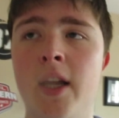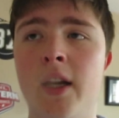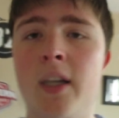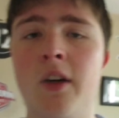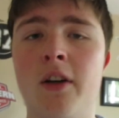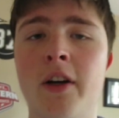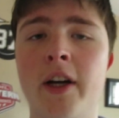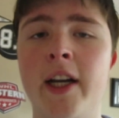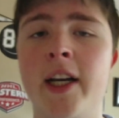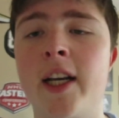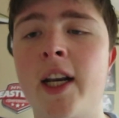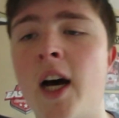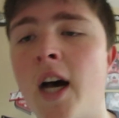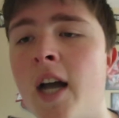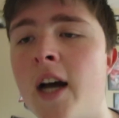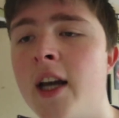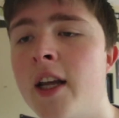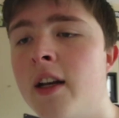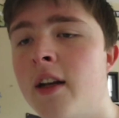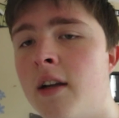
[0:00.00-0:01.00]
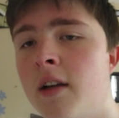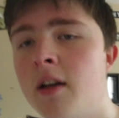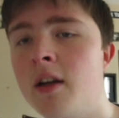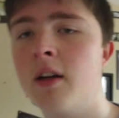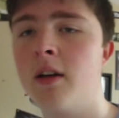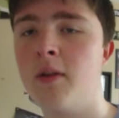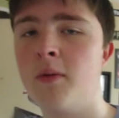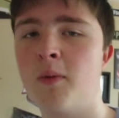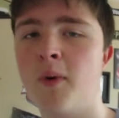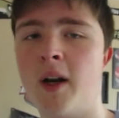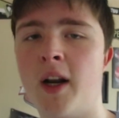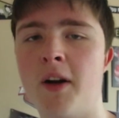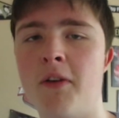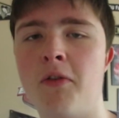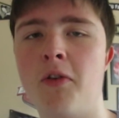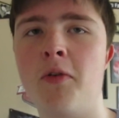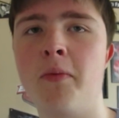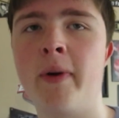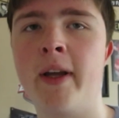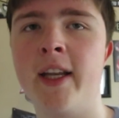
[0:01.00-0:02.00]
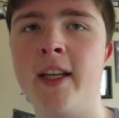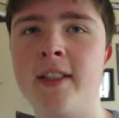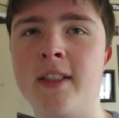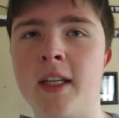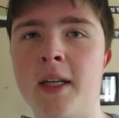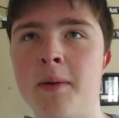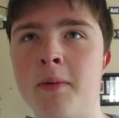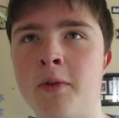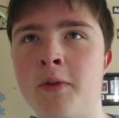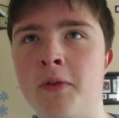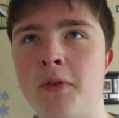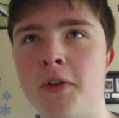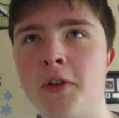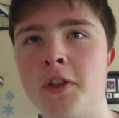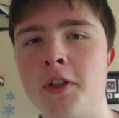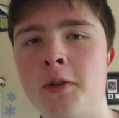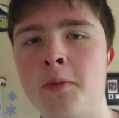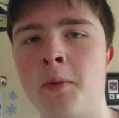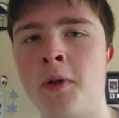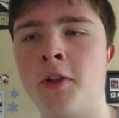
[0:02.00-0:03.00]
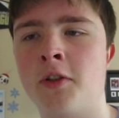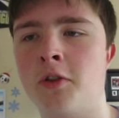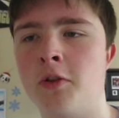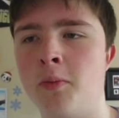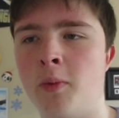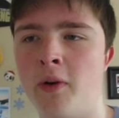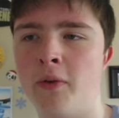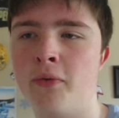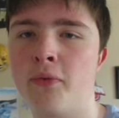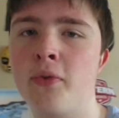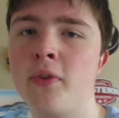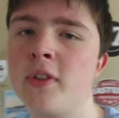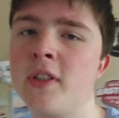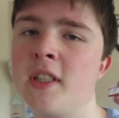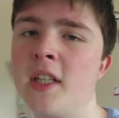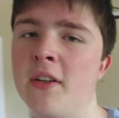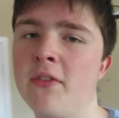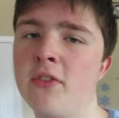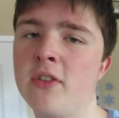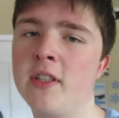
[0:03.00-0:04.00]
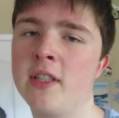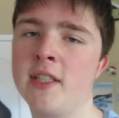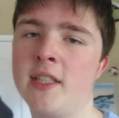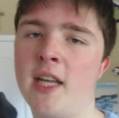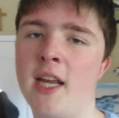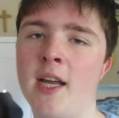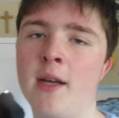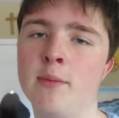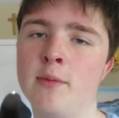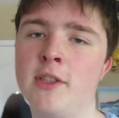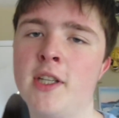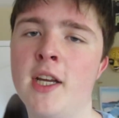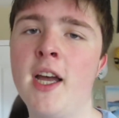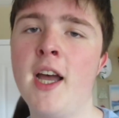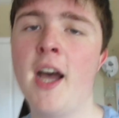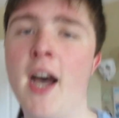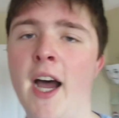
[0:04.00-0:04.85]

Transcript: in grade 9 when I wrote my exams first semester my first ever exams